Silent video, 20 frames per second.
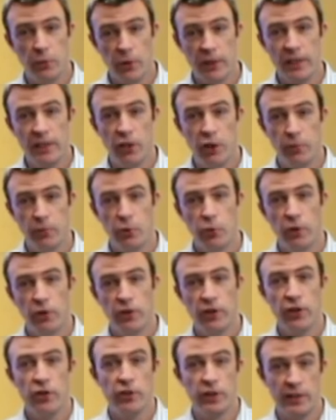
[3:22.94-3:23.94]
that we can help you
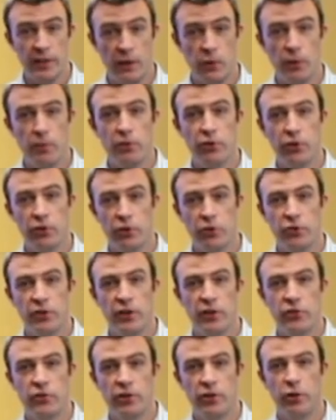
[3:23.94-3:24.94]
with here at Gateway Materials
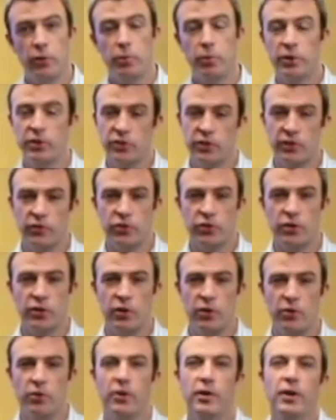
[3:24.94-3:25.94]
Test Center, please give us a
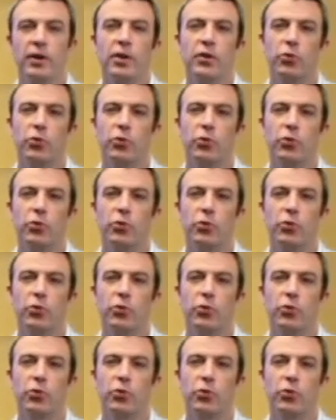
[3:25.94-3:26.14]
call,